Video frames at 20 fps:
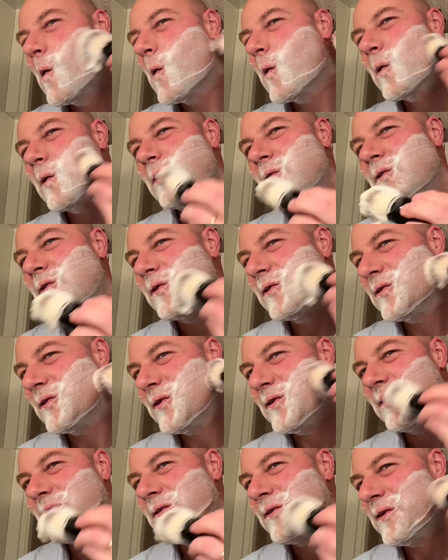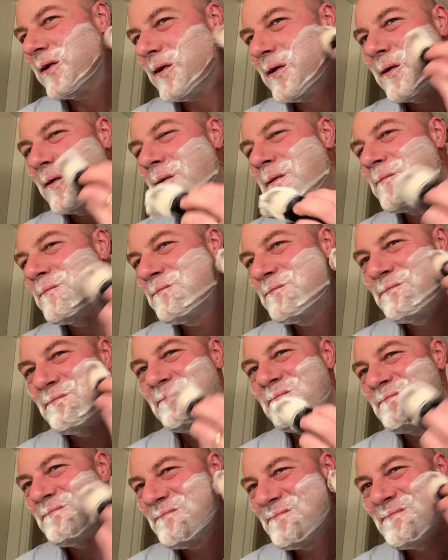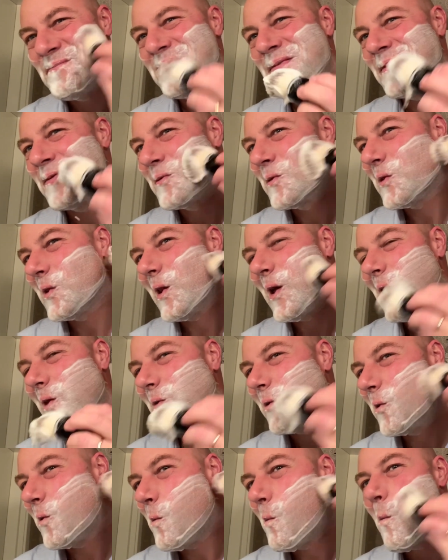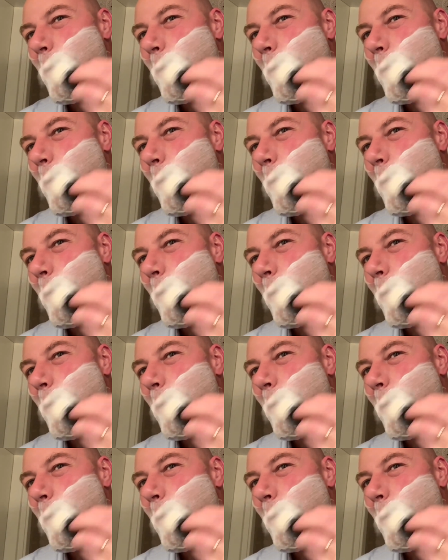consistency in the lather.